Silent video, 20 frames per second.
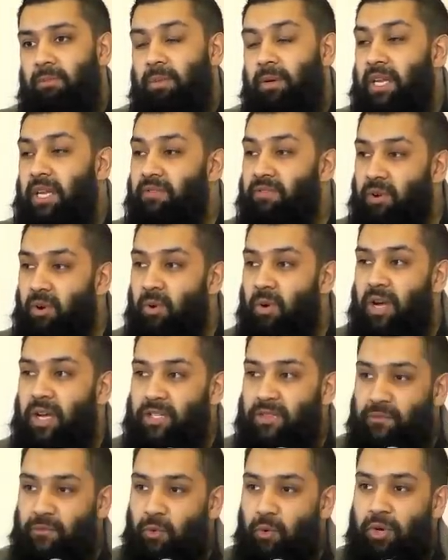But it
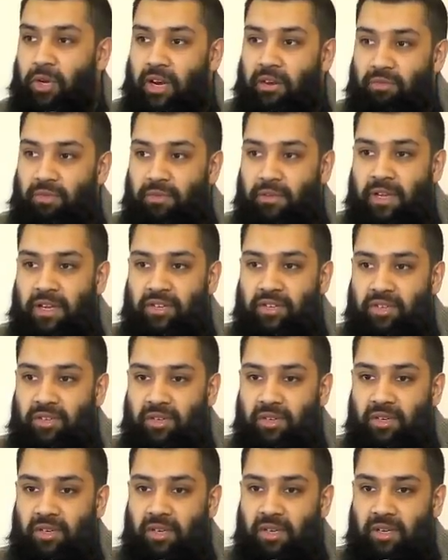requires thought and
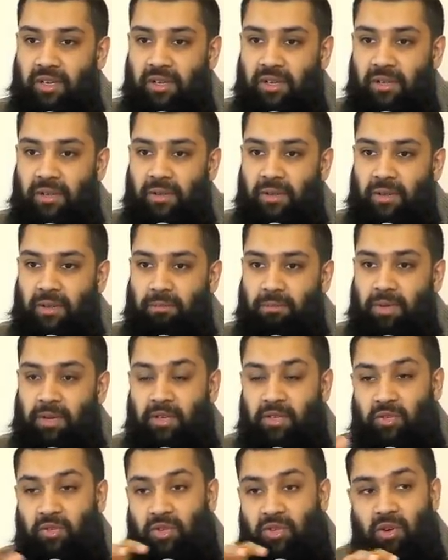reflection.
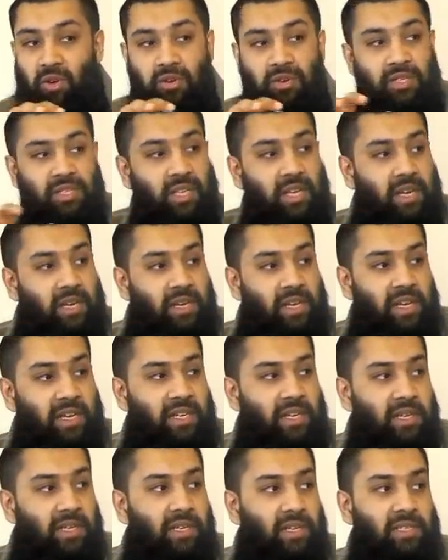Because on the onset,
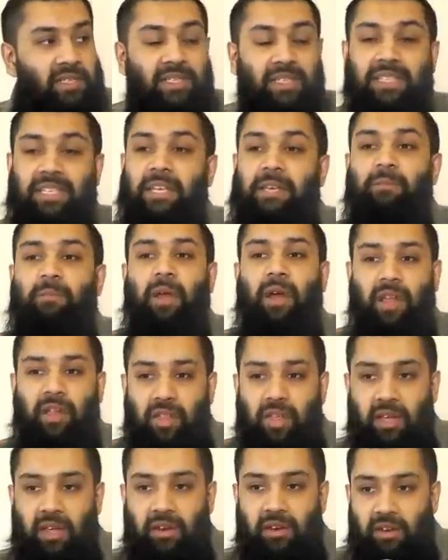it, it doesn't seem
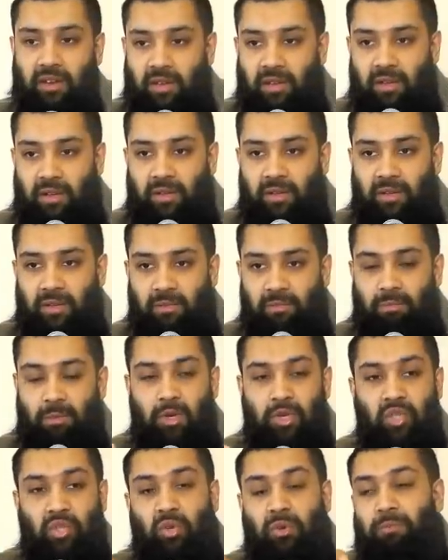like that.
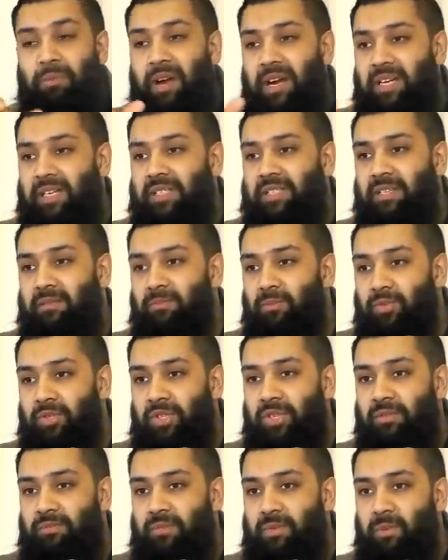Most non-practicing
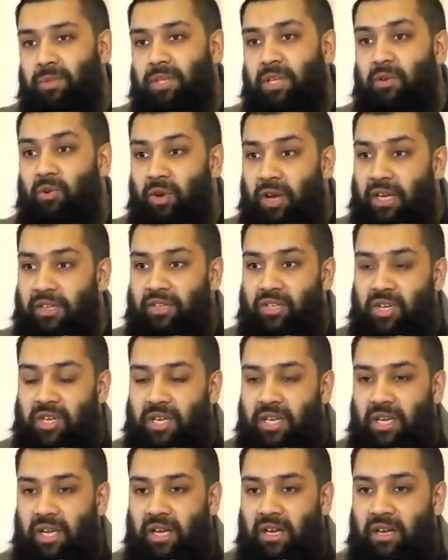Muslims, when they look at
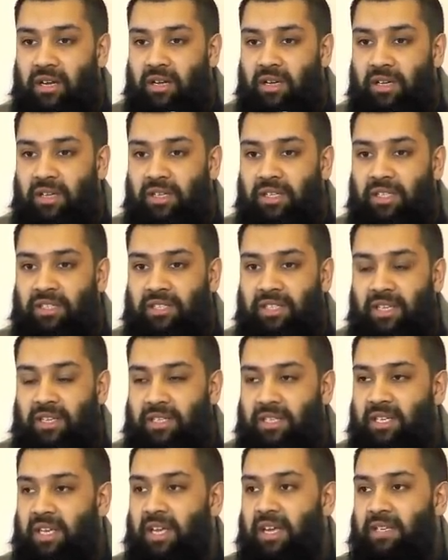Sharia, they
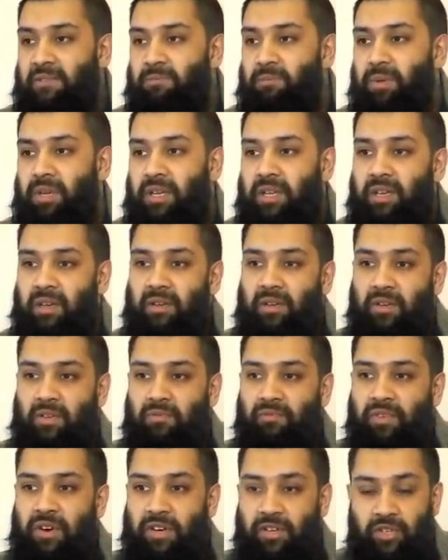see it as being
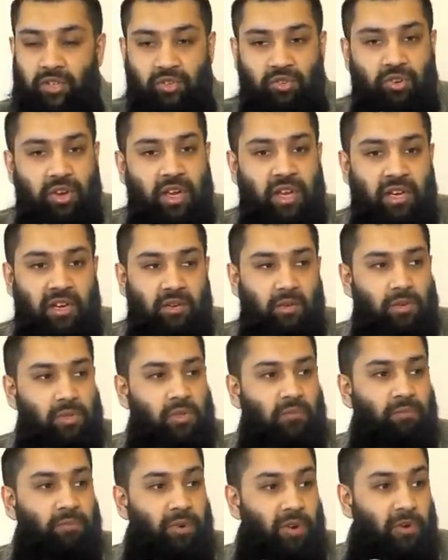very strict,
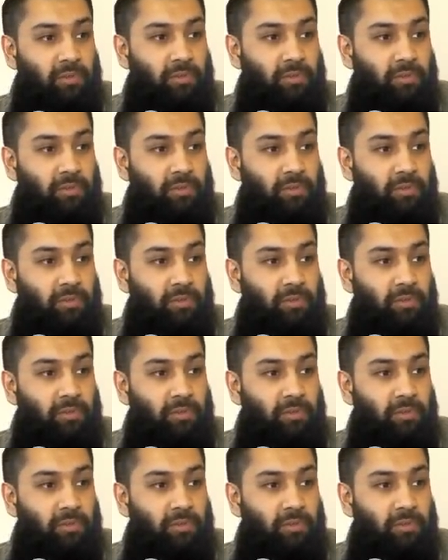lots of